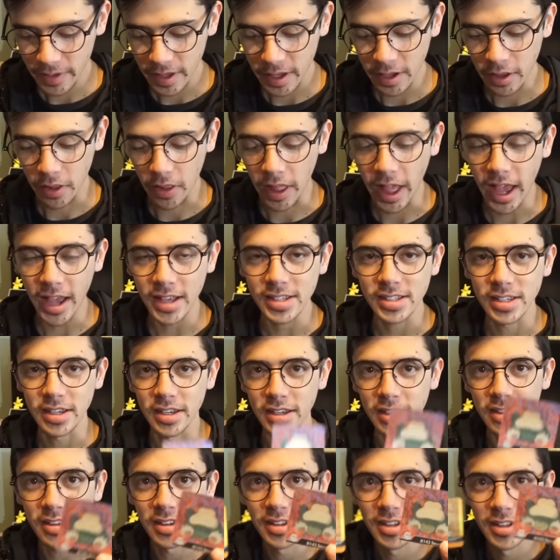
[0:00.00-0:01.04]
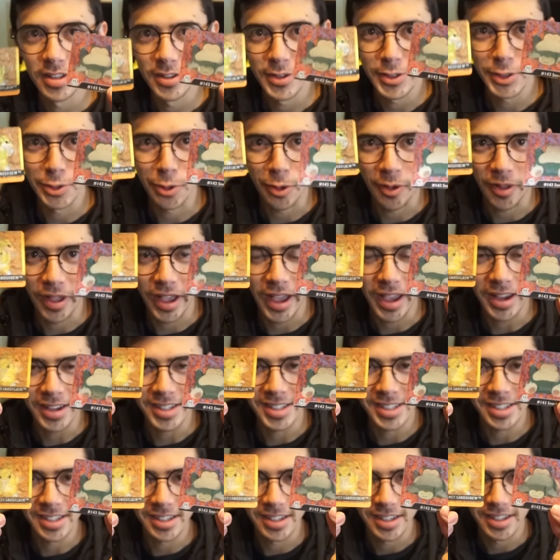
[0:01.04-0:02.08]
Classic.
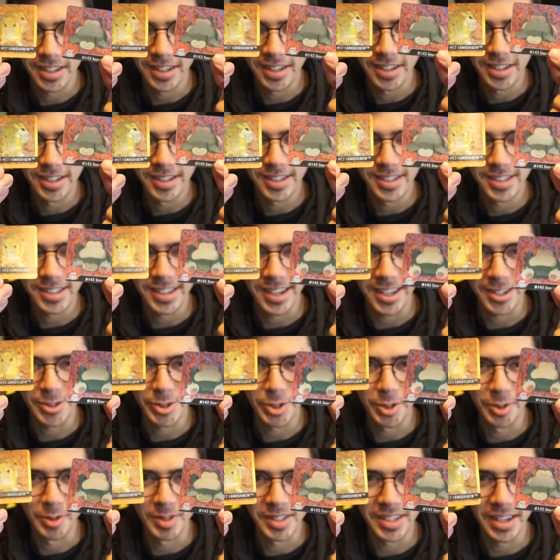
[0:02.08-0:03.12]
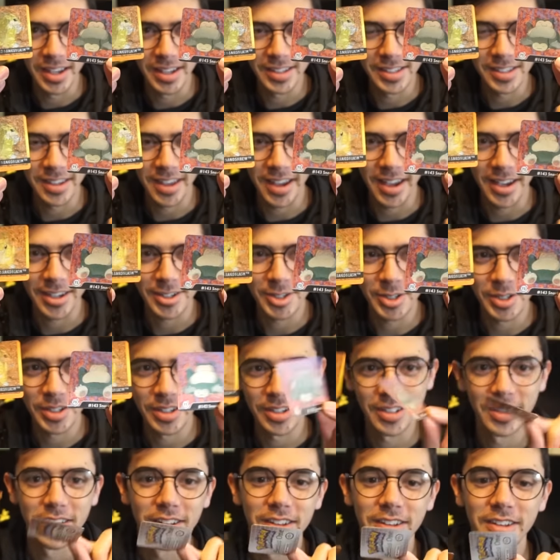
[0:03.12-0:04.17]
Snorlax, Sandshrew and Sandslash.
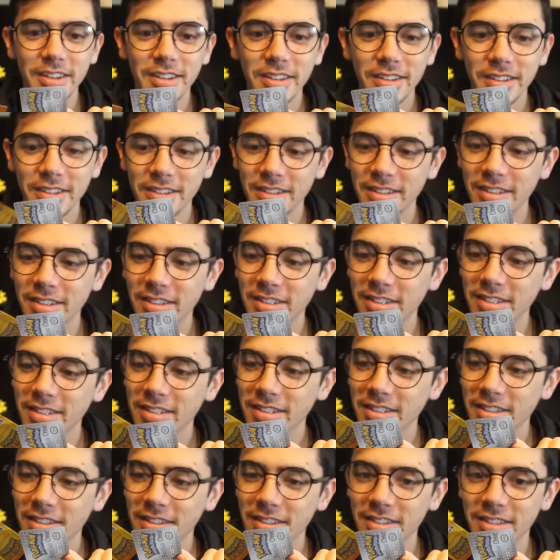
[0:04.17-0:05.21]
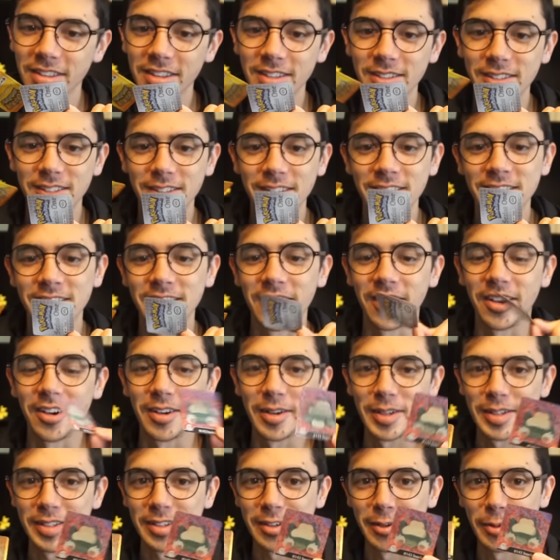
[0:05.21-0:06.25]
This is
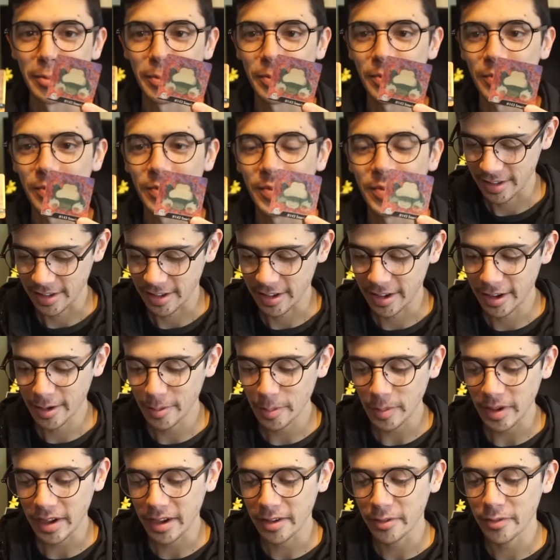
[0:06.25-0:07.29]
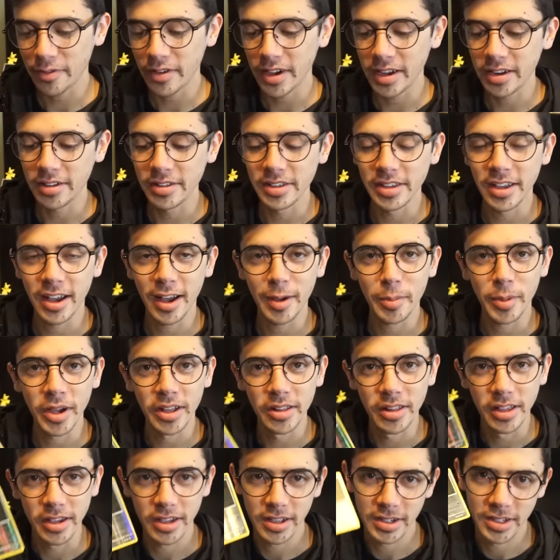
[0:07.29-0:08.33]
awesome. Oh, I finally got my
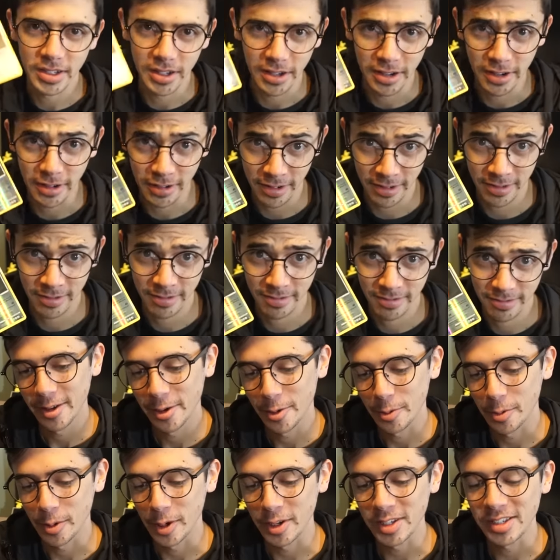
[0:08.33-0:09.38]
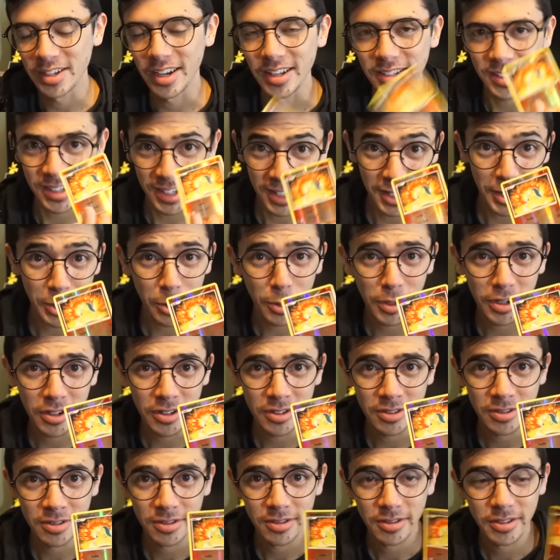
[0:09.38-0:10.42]
Lickitung. We also got
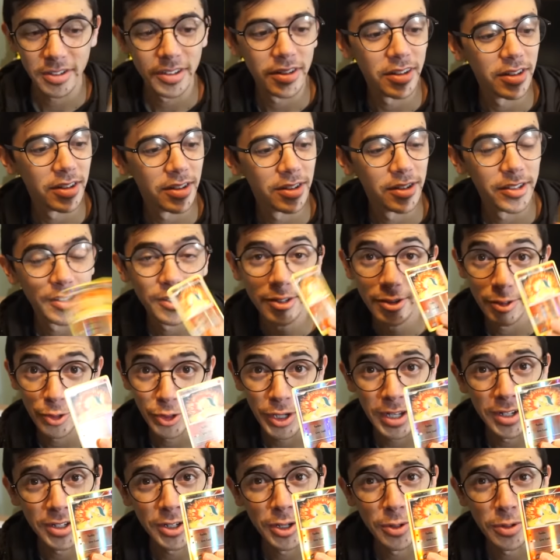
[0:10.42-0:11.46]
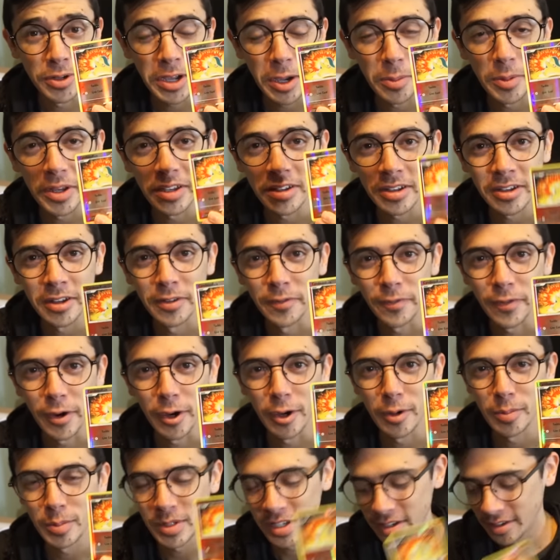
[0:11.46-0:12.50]
Cyndaquil. Gen 2 coming,
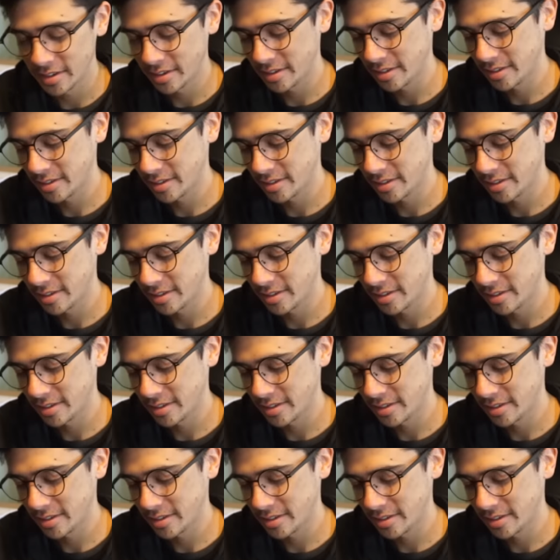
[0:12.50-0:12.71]
confirmed.